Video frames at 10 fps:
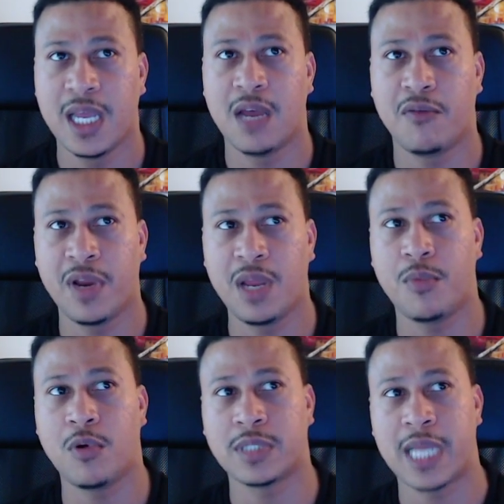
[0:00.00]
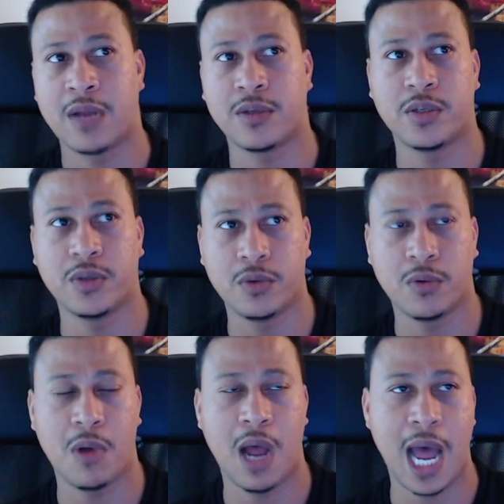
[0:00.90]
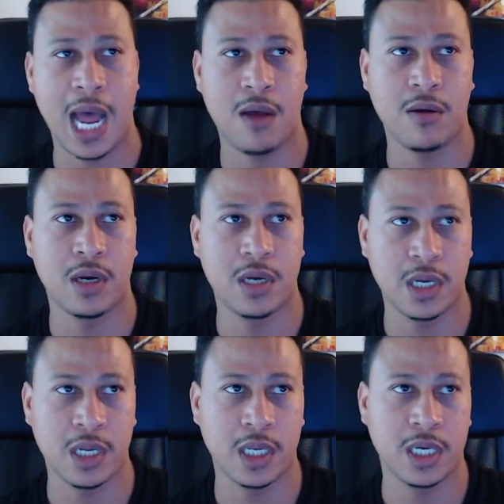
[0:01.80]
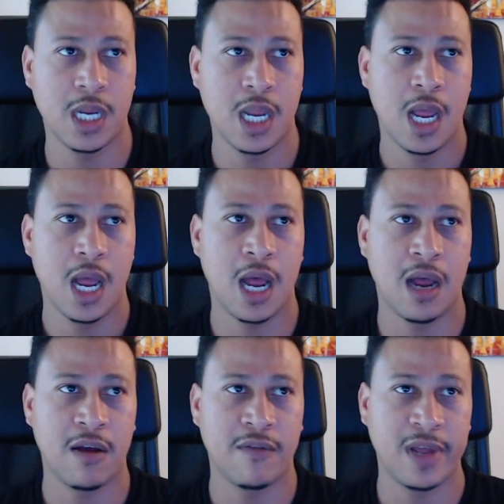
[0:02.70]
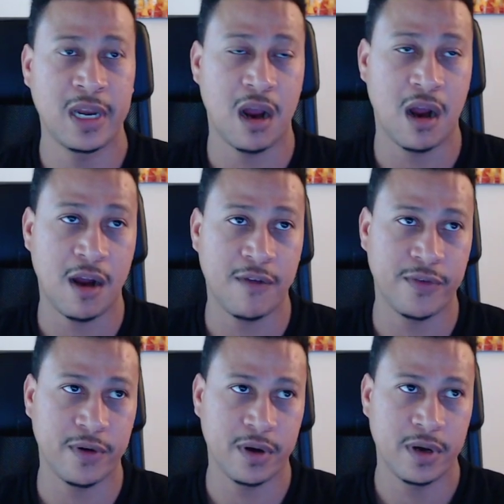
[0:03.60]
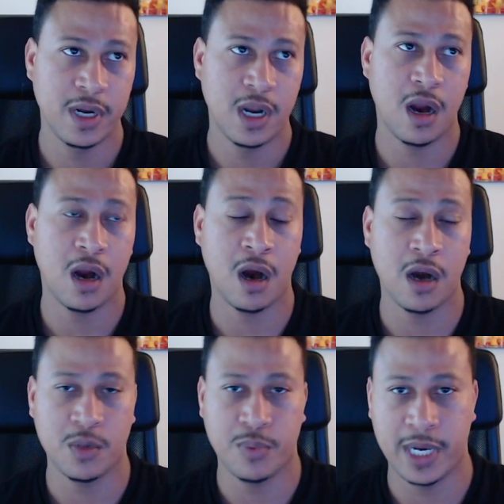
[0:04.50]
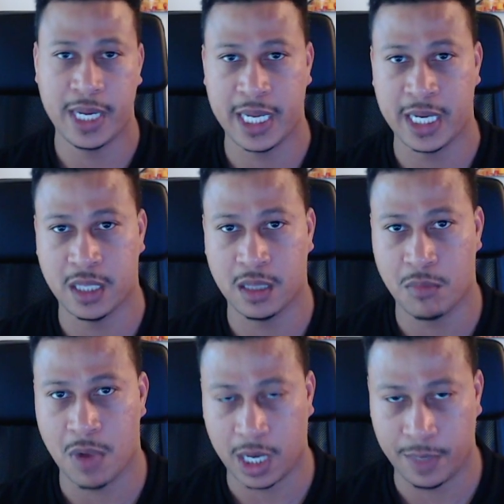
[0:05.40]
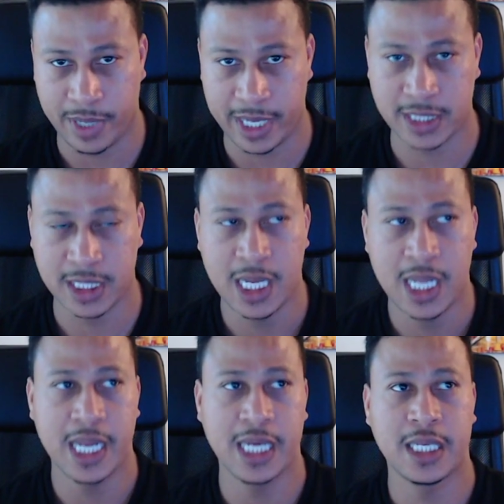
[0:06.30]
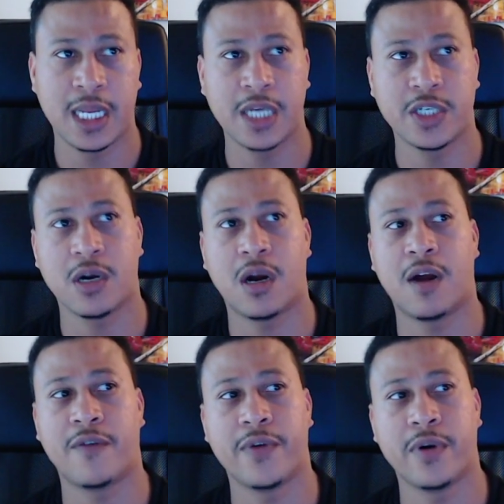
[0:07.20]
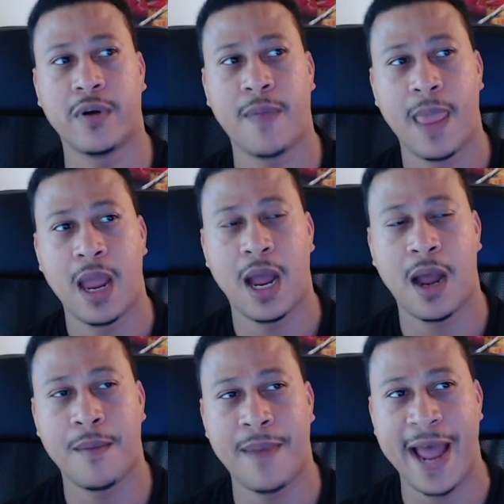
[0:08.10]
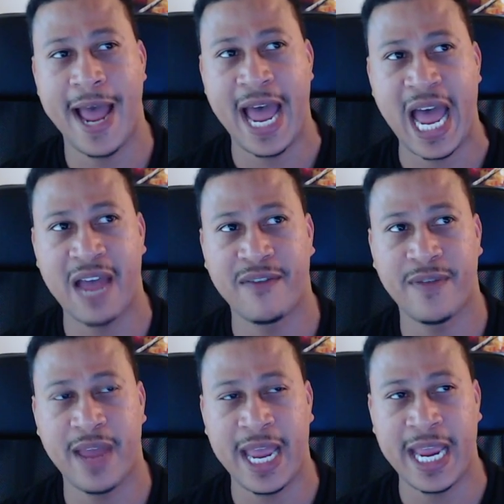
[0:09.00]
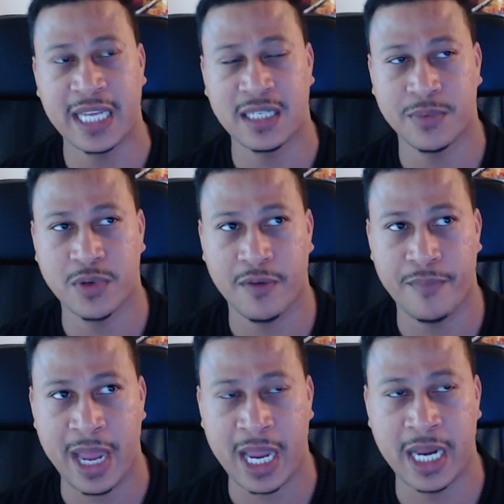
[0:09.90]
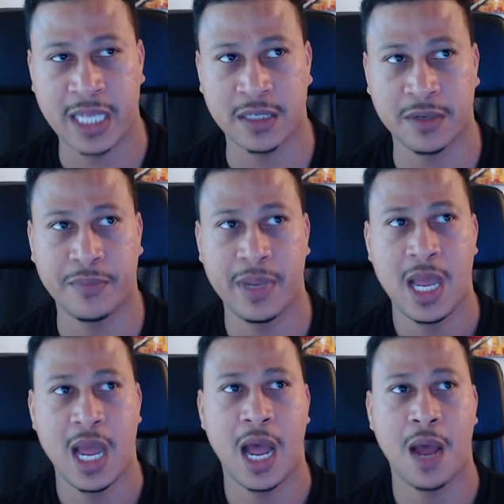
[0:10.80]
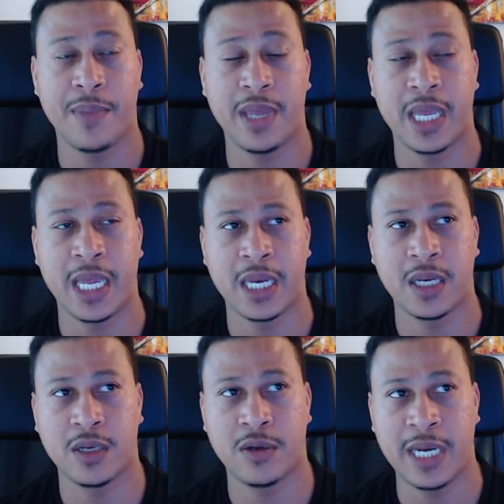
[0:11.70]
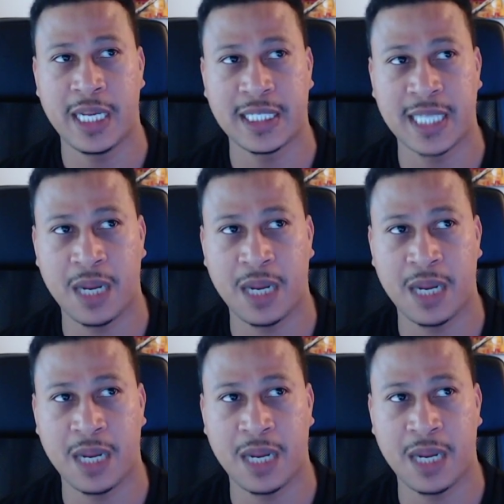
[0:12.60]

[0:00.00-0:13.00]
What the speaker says: It really boils down to how good of an offer are you putting into the marketplace, and does your offer have some sort of mechanism and unique selling